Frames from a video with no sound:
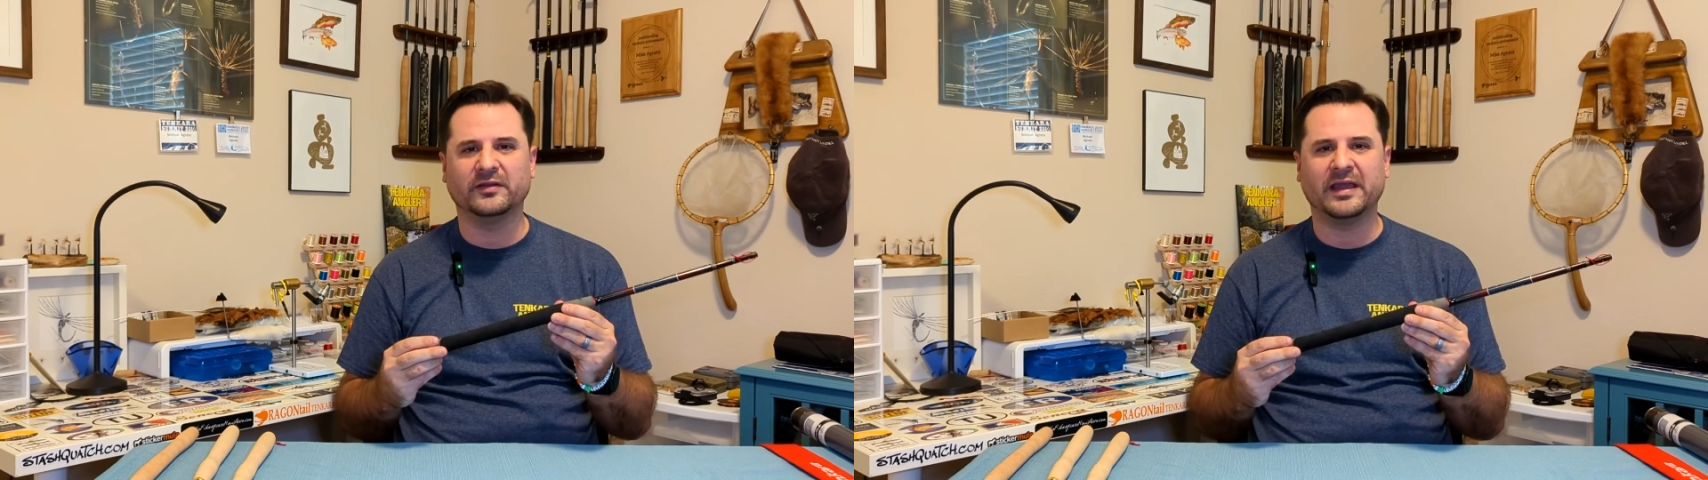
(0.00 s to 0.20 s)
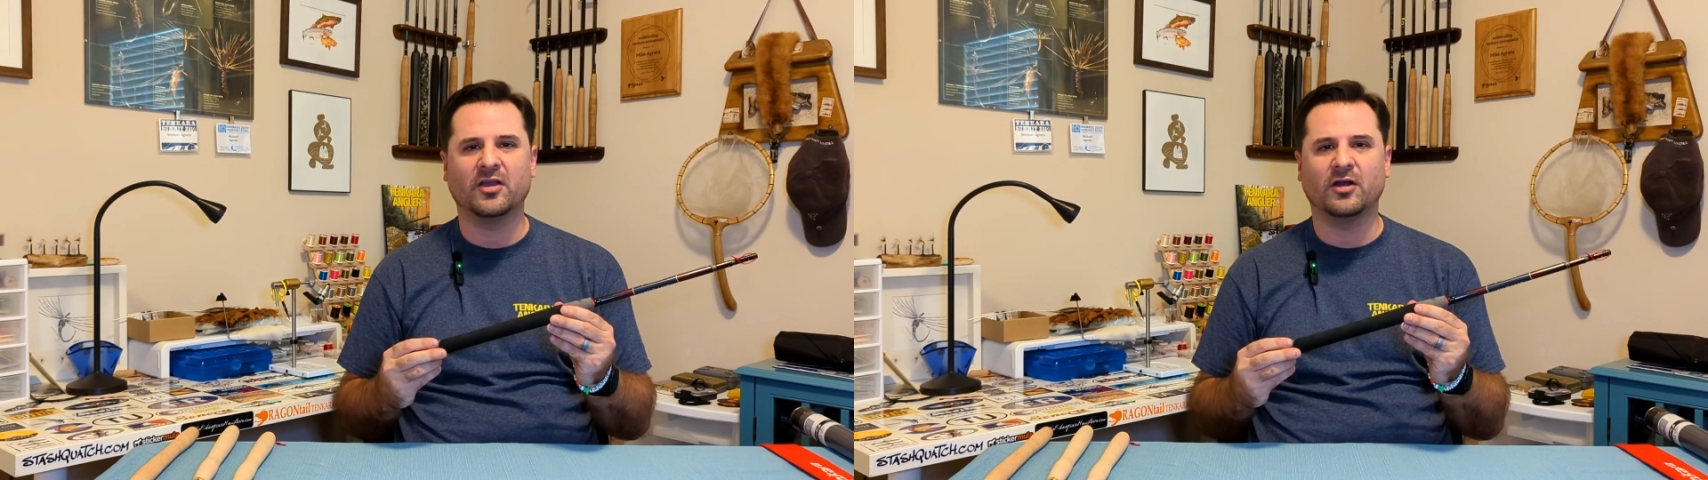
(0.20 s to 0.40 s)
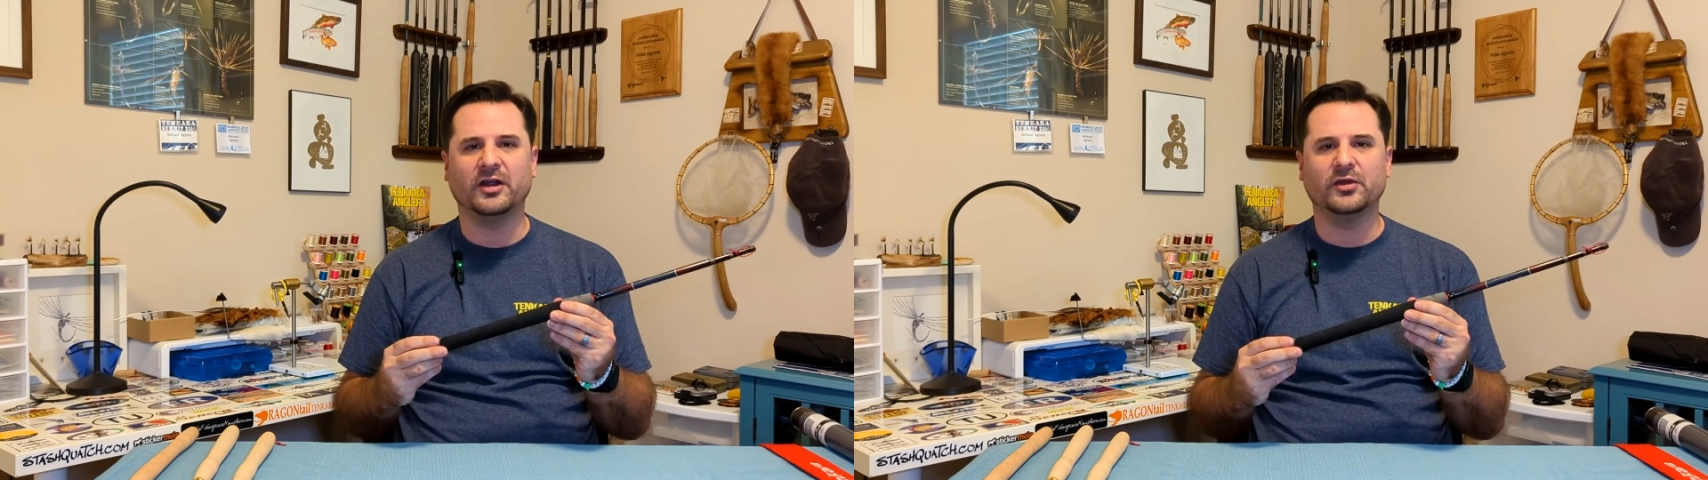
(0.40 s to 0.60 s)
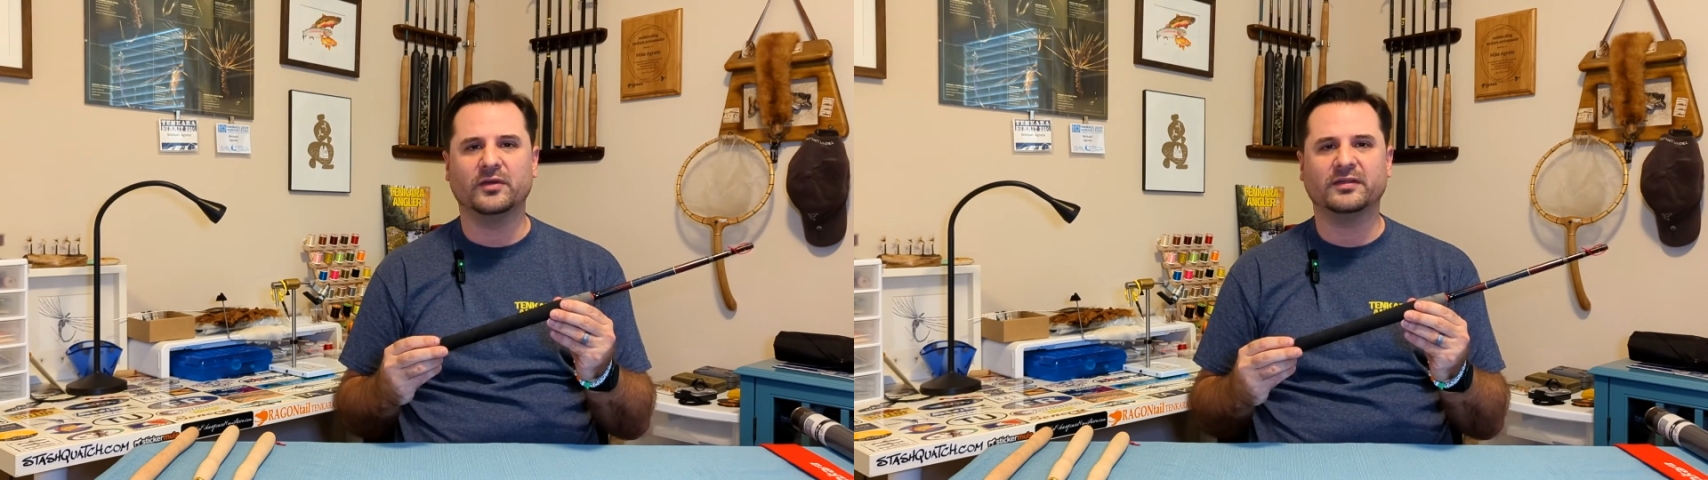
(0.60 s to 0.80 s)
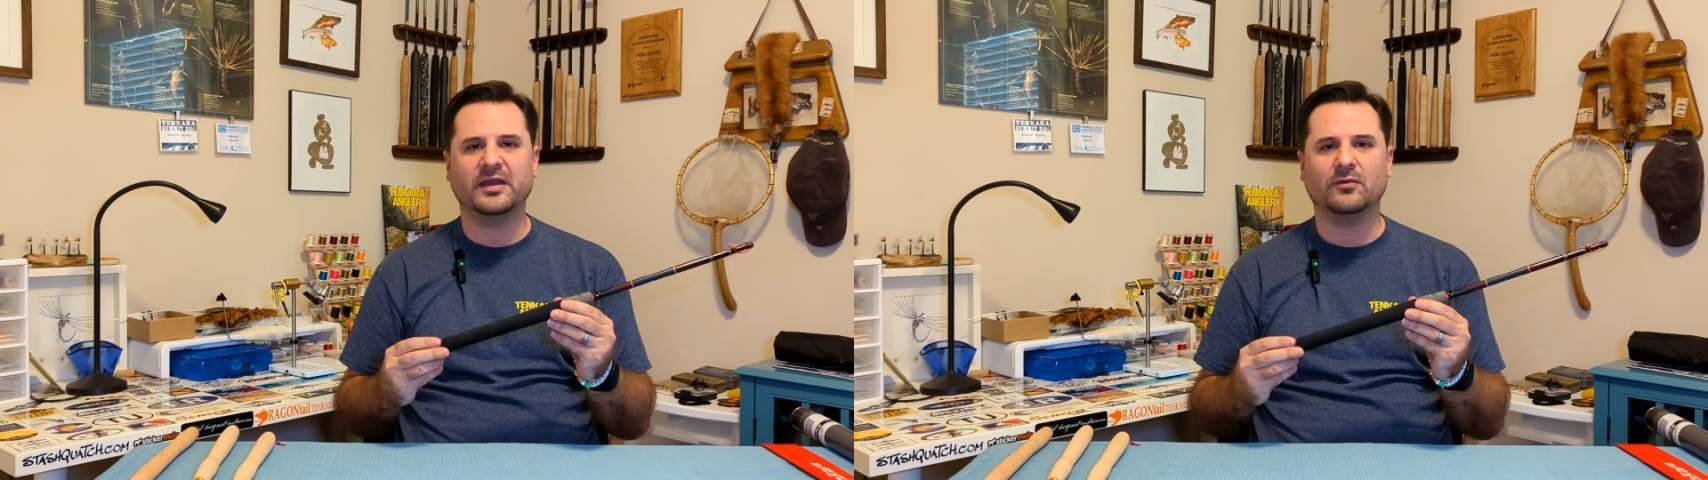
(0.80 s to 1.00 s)
Tenkara
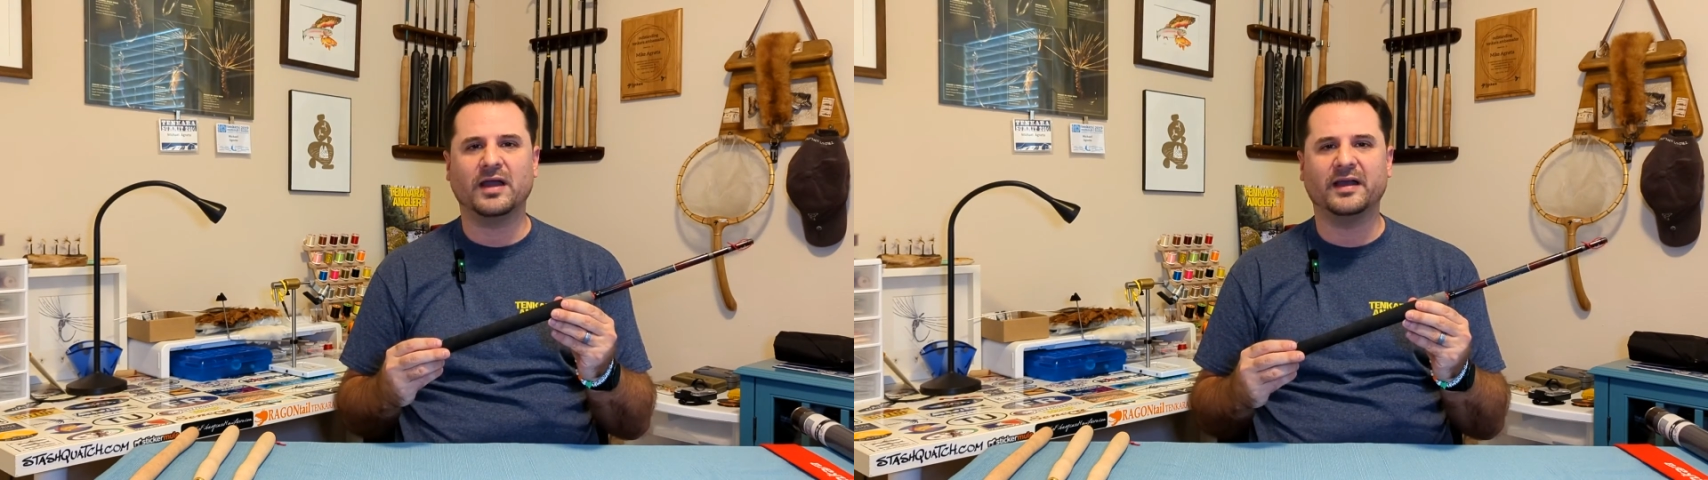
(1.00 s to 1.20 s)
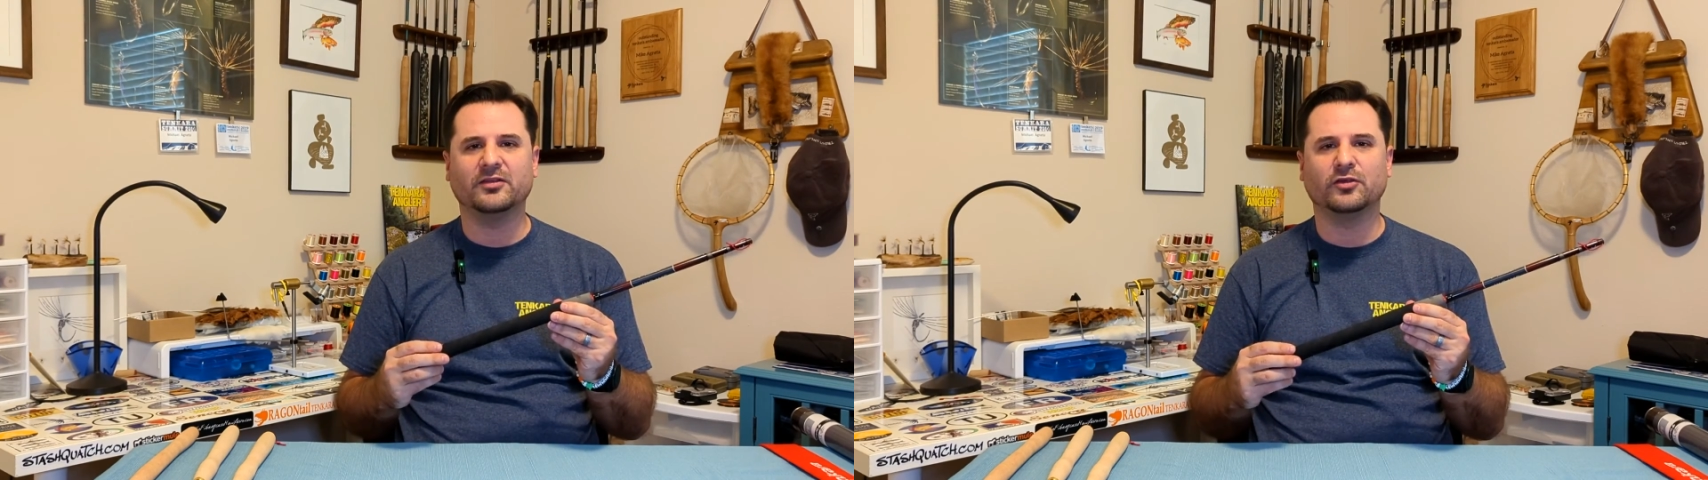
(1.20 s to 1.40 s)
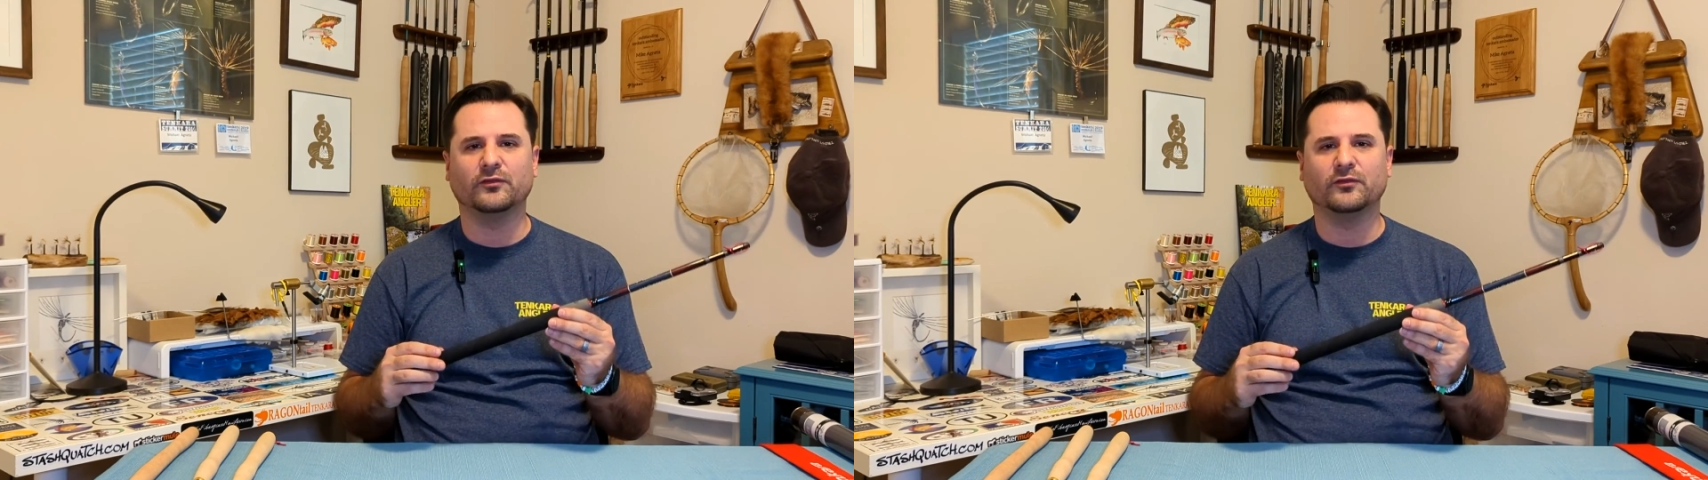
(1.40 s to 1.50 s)
USA rods.